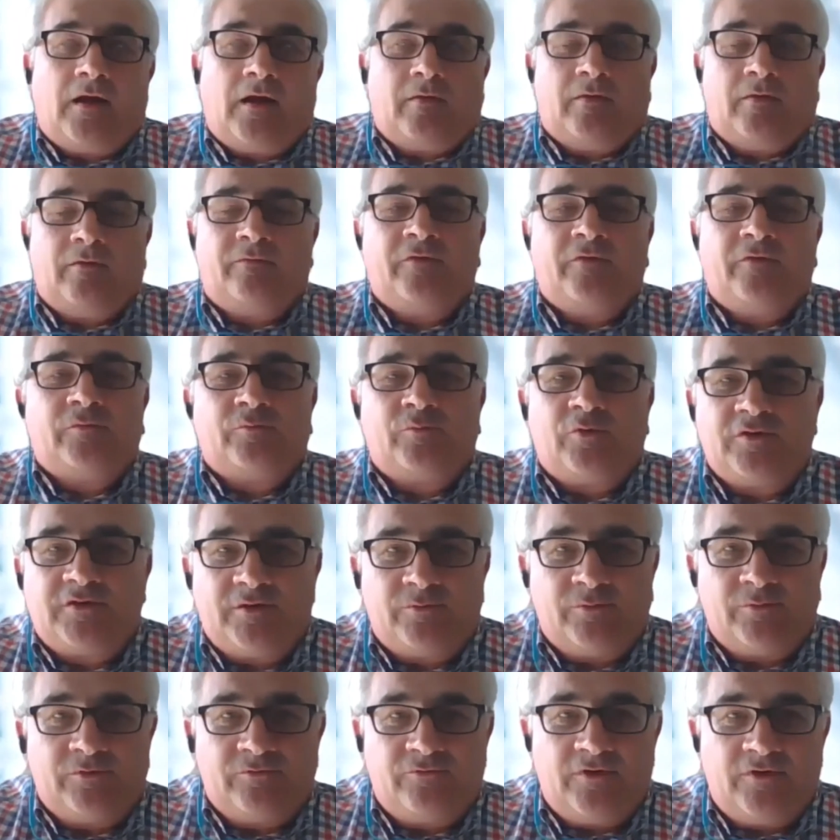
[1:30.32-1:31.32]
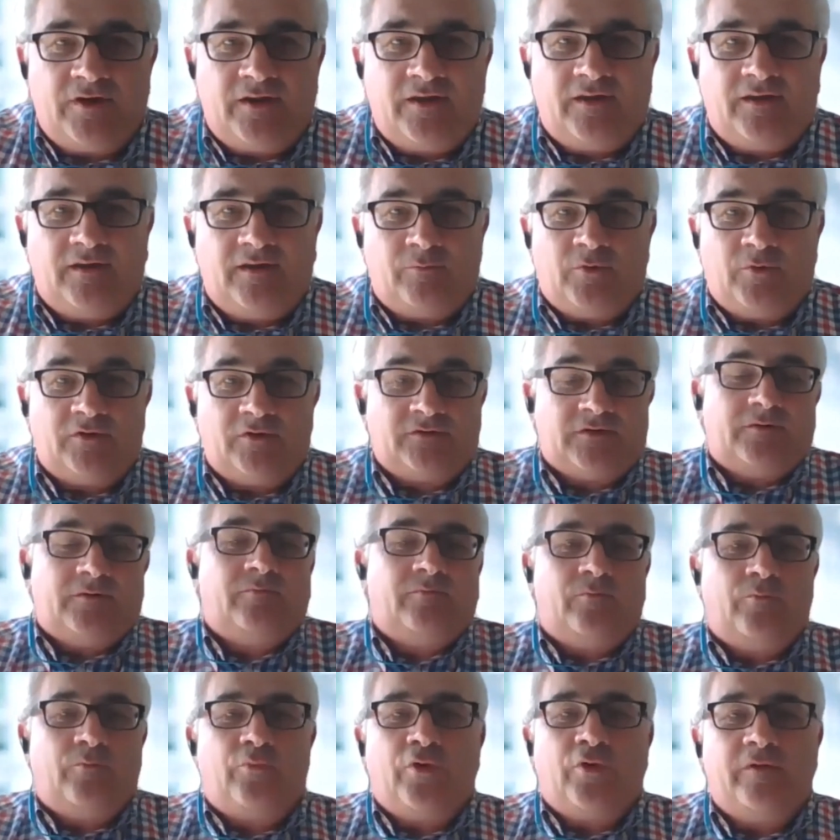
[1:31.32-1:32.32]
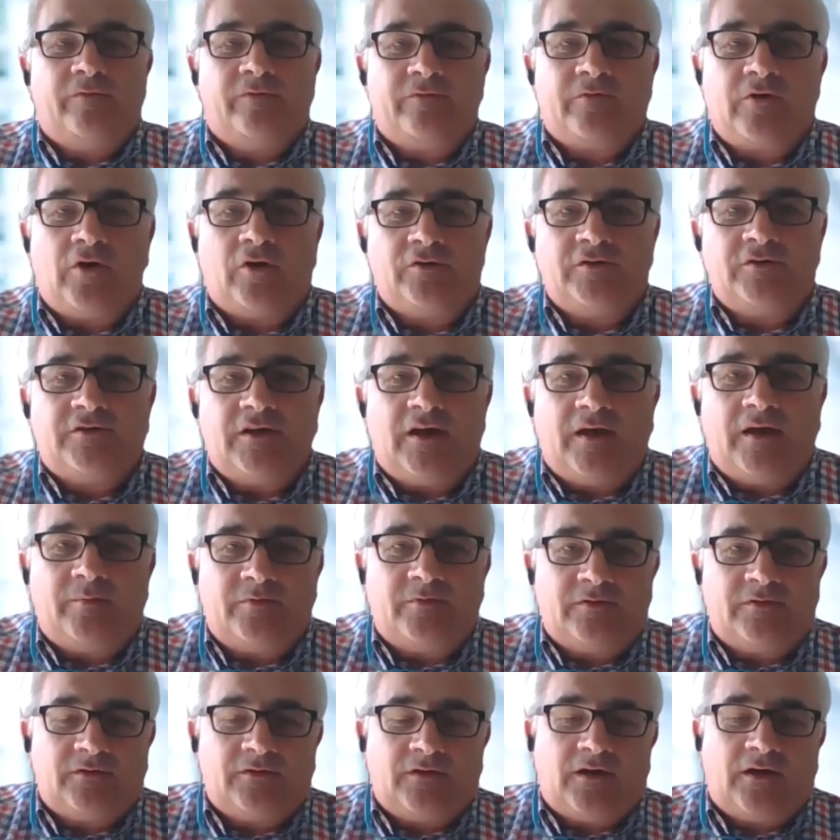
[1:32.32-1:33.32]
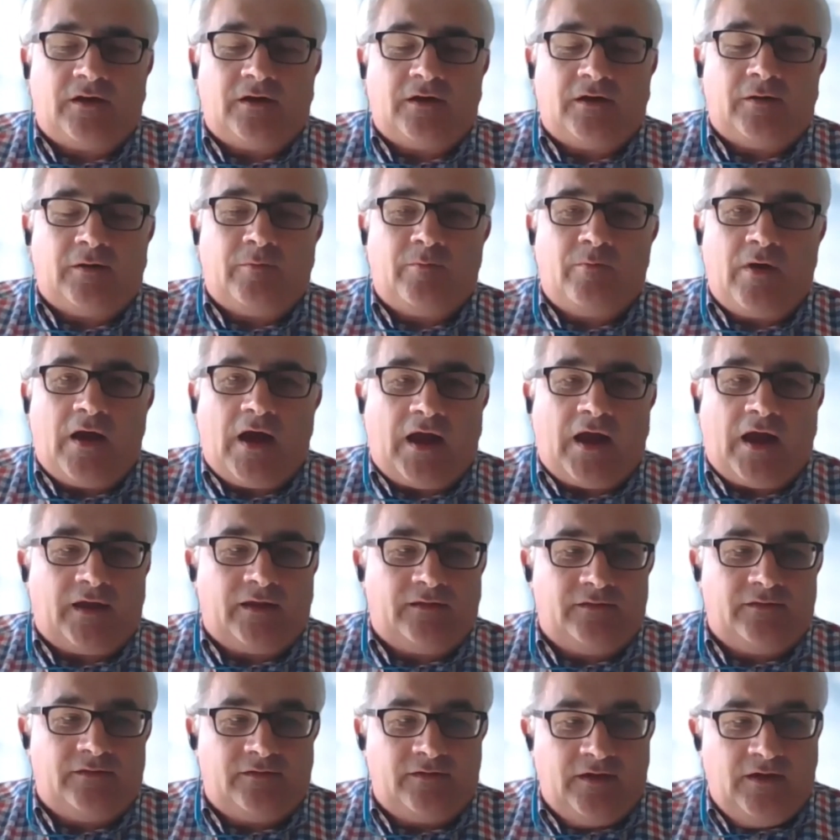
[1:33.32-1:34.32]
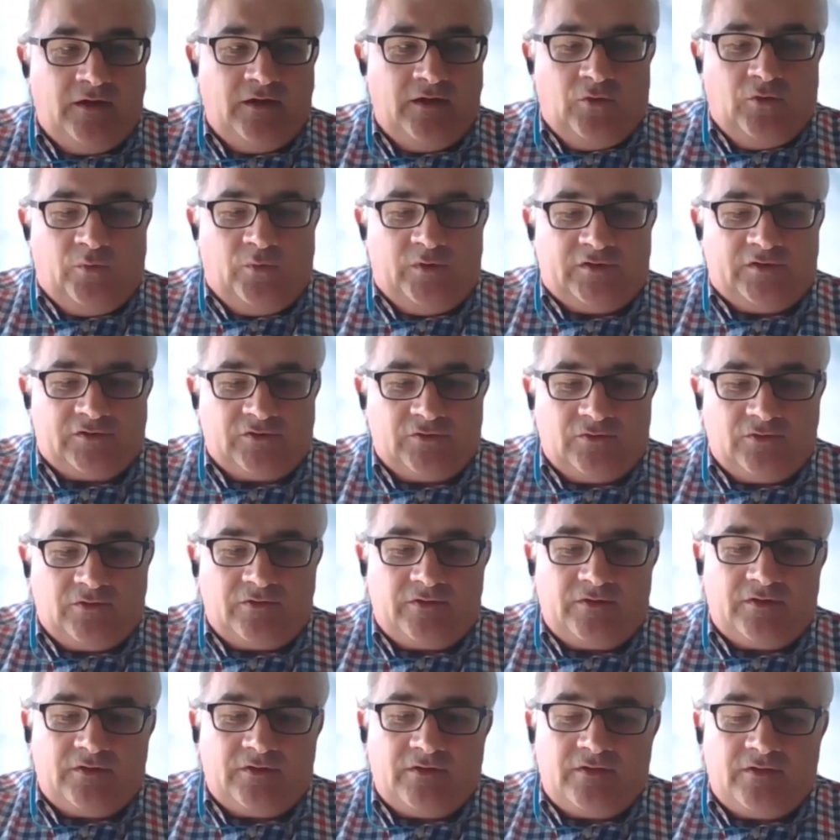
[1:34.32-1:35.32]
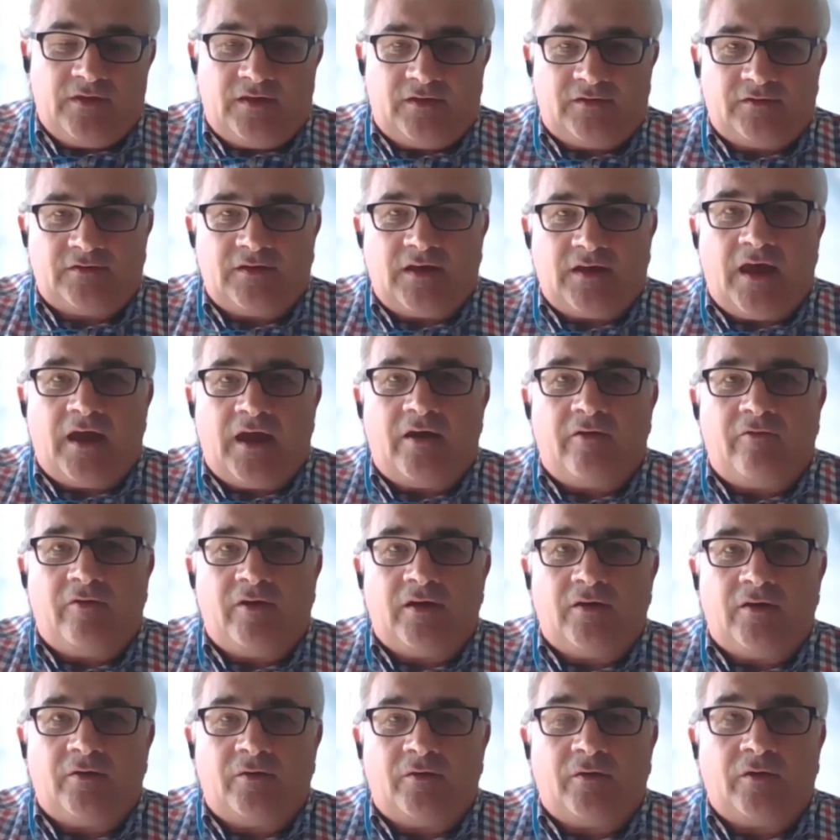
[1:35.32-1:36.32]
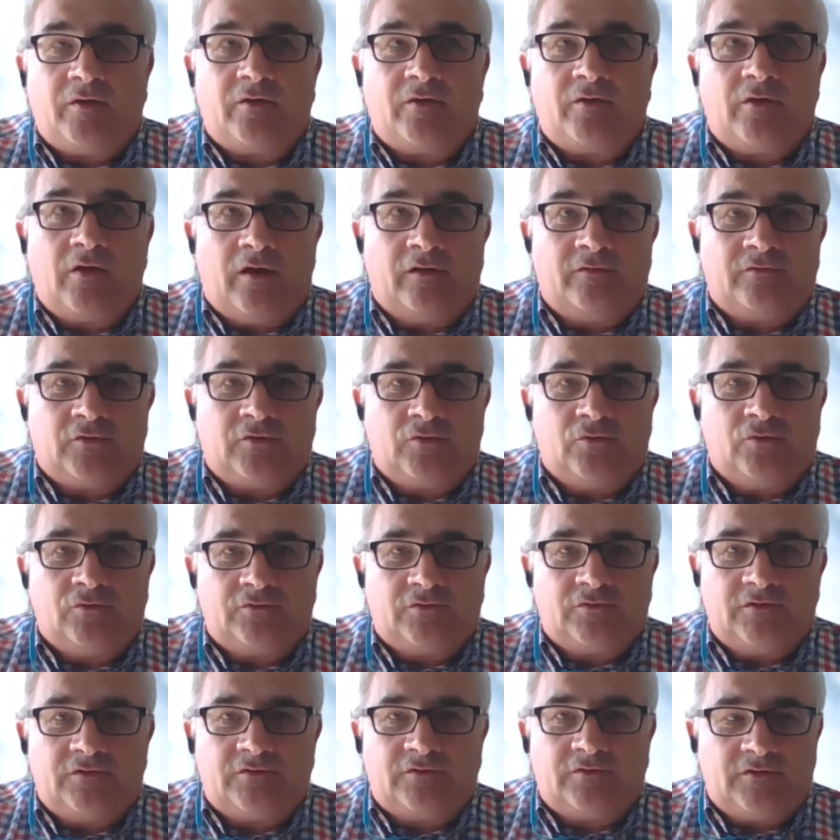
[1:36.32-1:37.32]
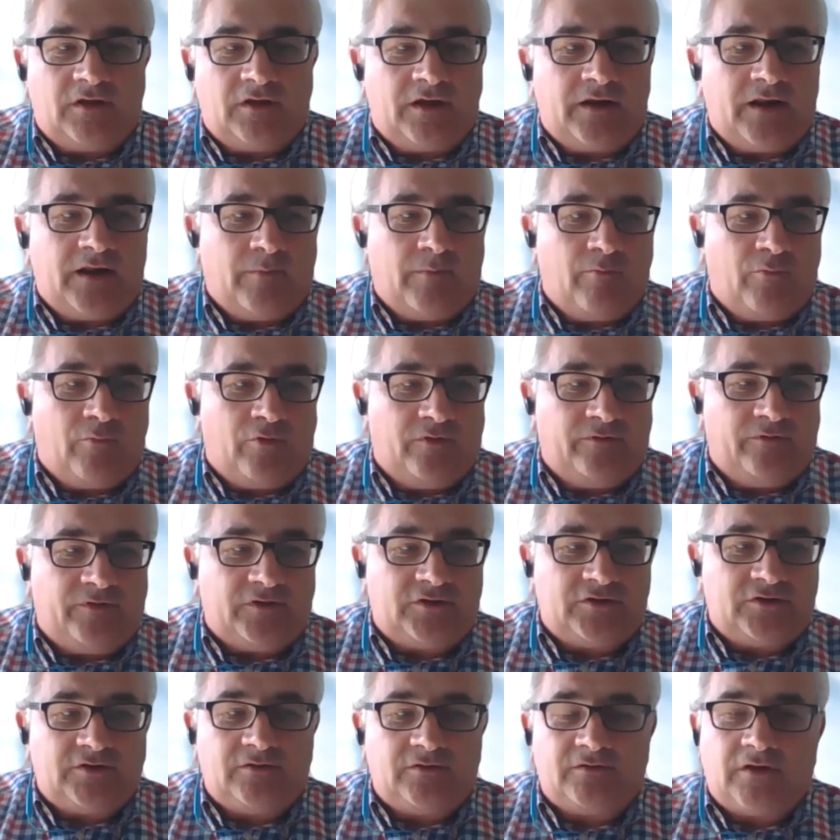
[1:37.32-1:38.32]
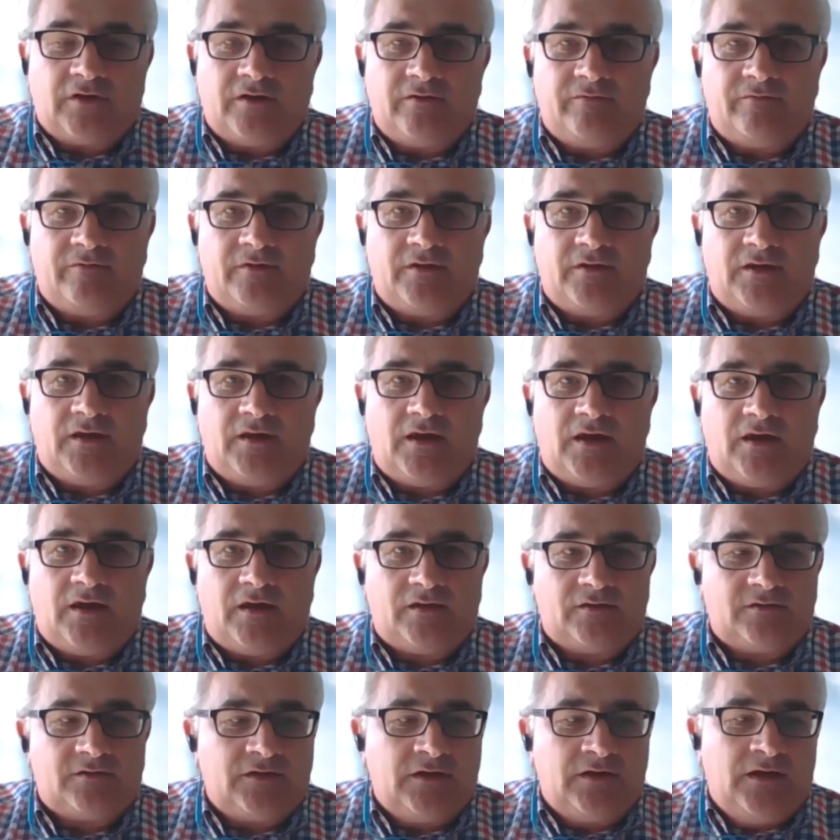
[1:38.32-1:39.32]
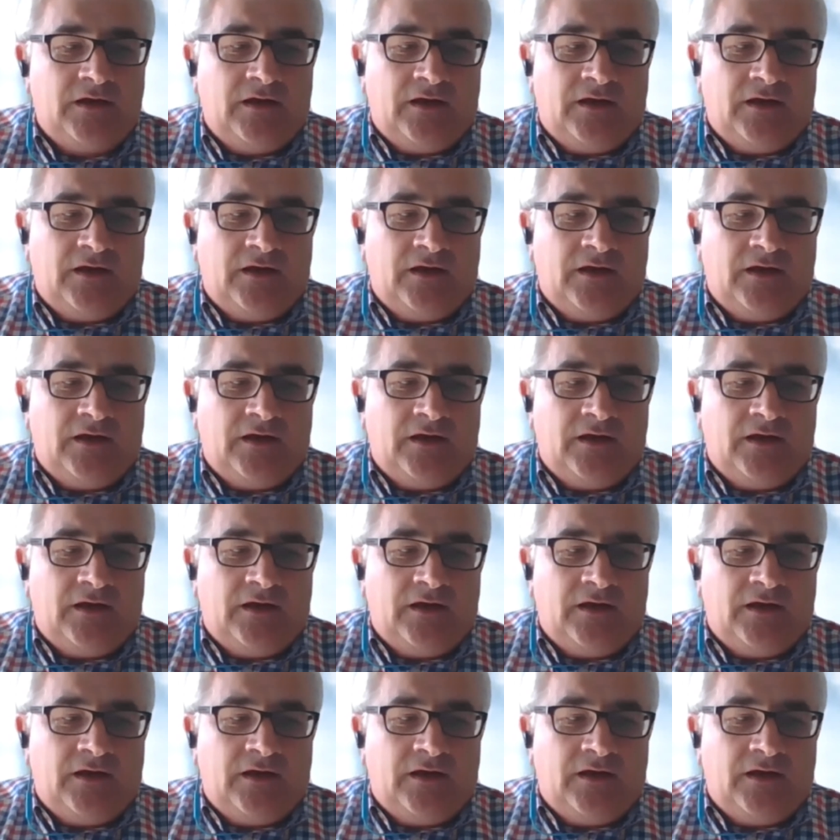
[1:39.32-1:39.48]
The first project was a proof of concept, and we saw that this area has caused us a number of issues over the years,